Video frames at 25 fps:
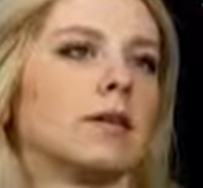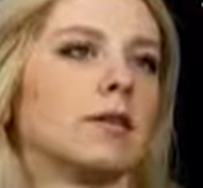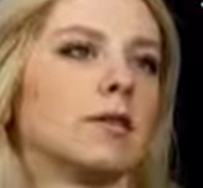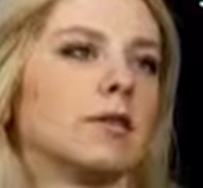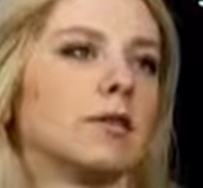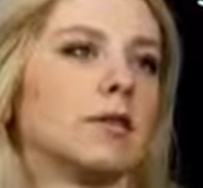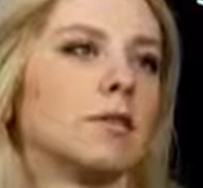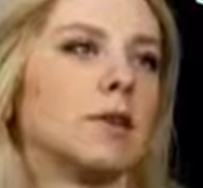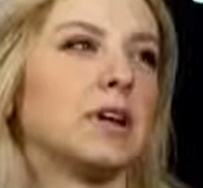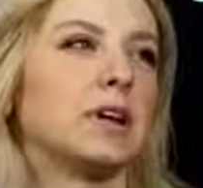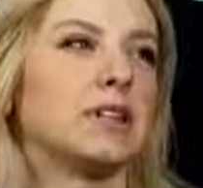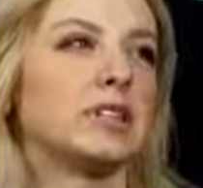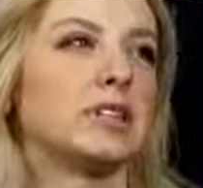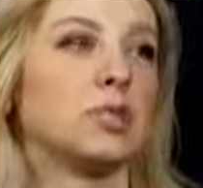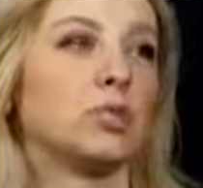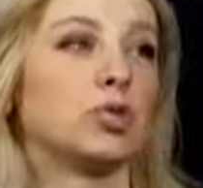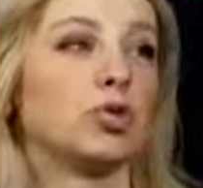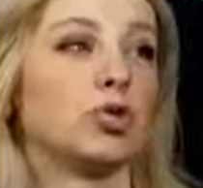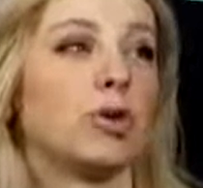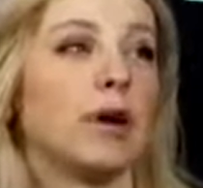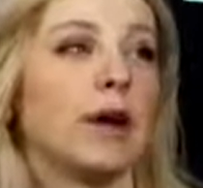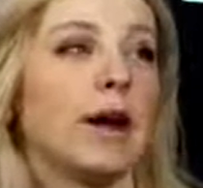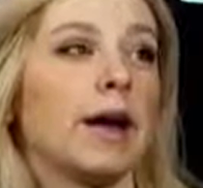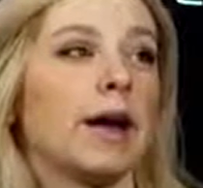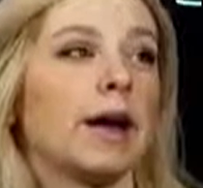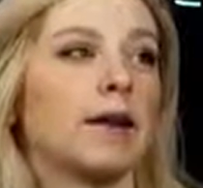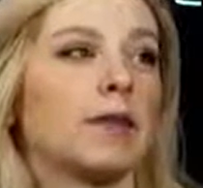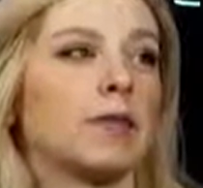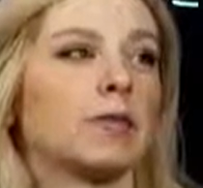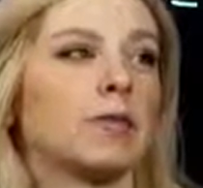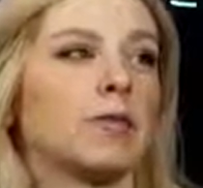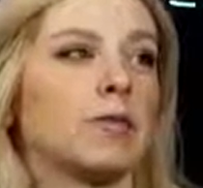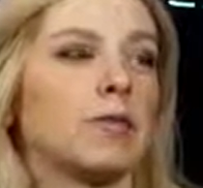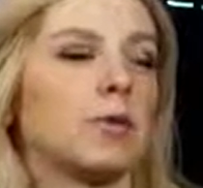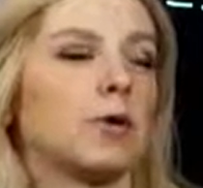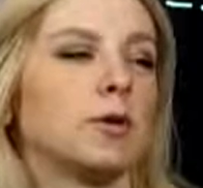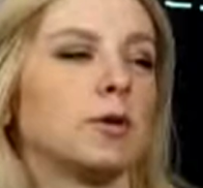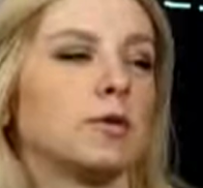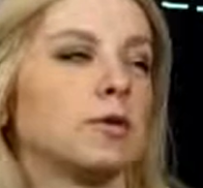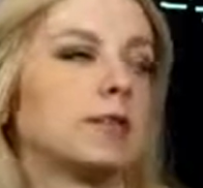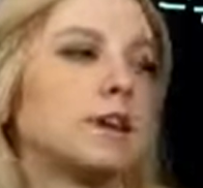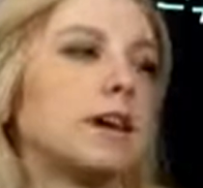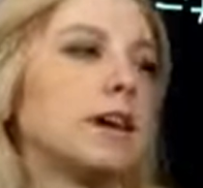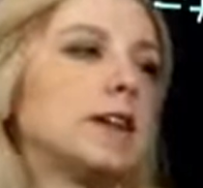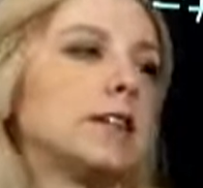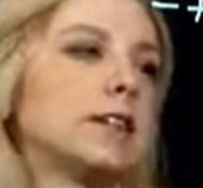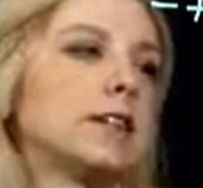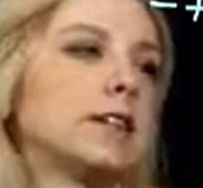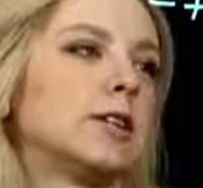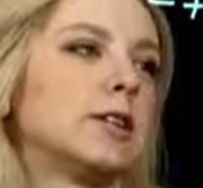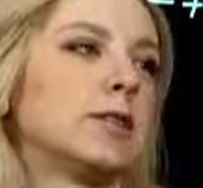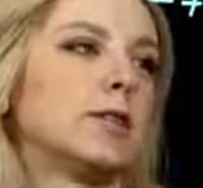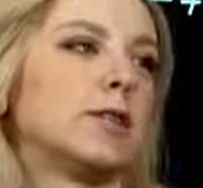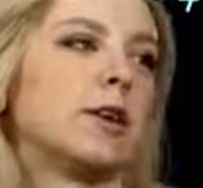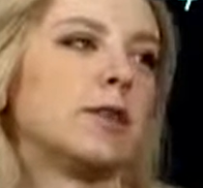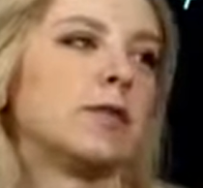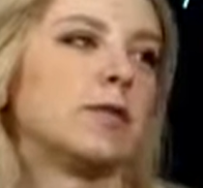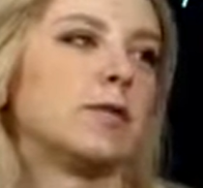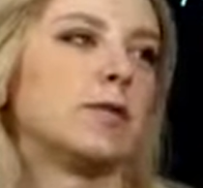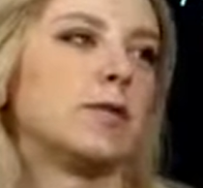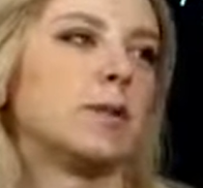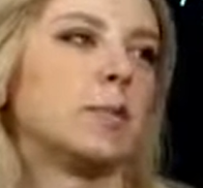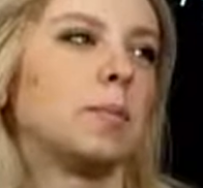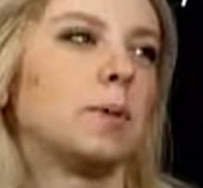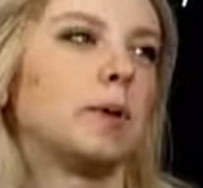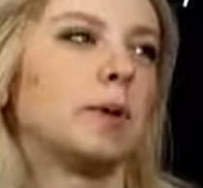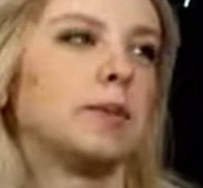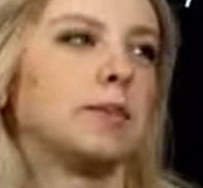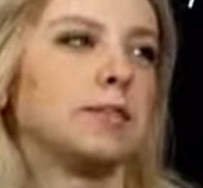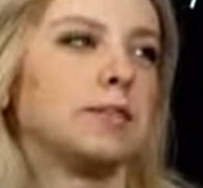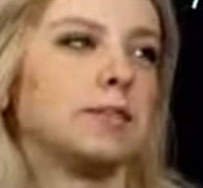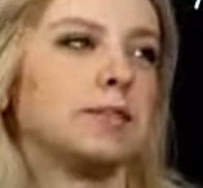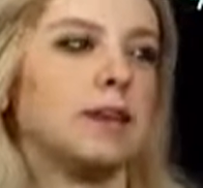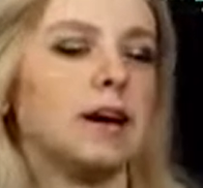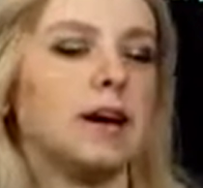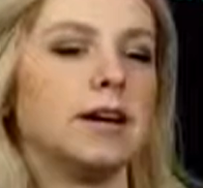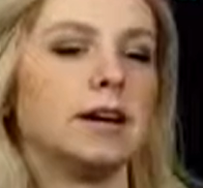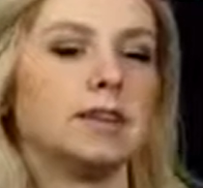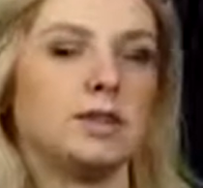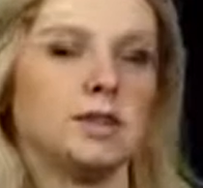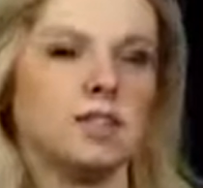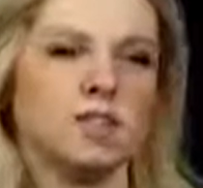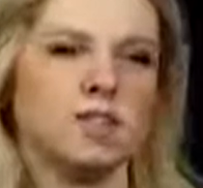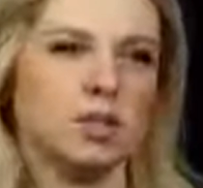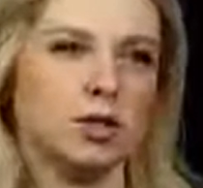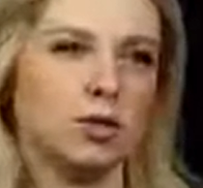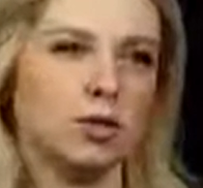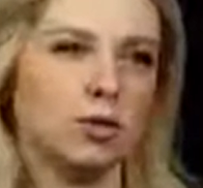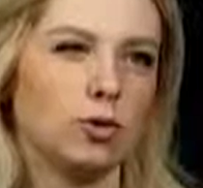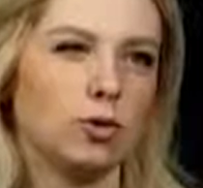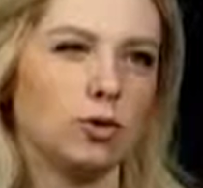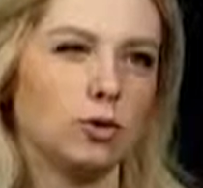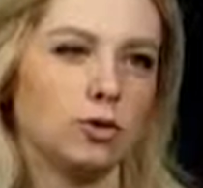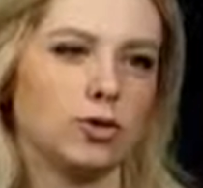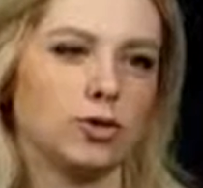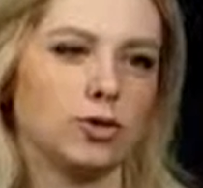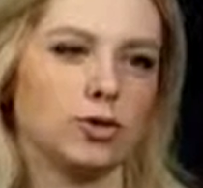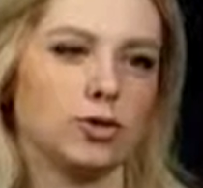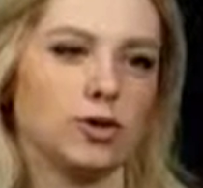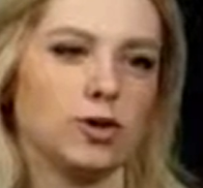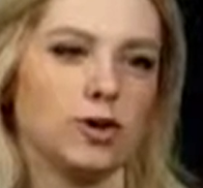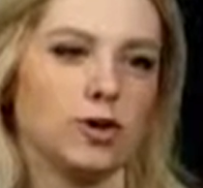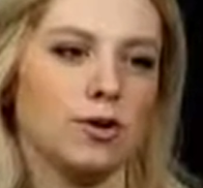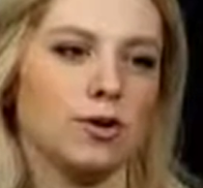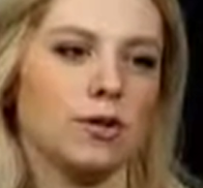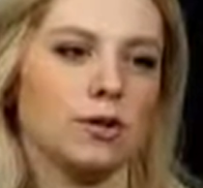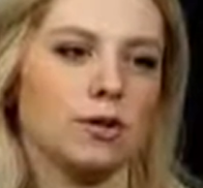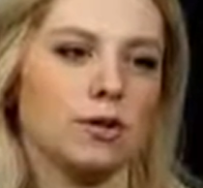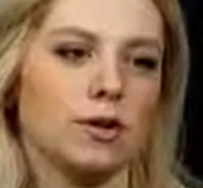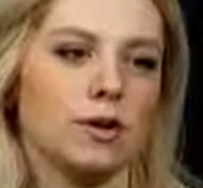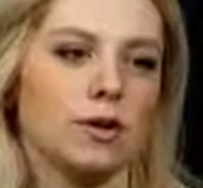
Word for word: So when I subtract from both sides, I don't have to flip any signs. It still holds true.